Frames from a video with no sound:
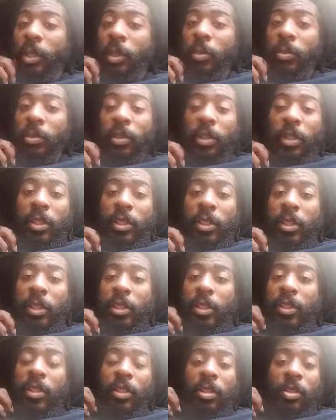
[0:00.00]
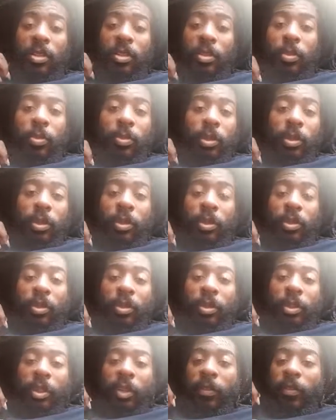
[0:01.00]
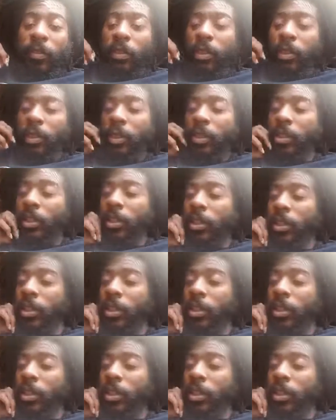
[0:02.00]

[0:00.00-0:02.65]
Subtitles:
Prison is the superhero's definition,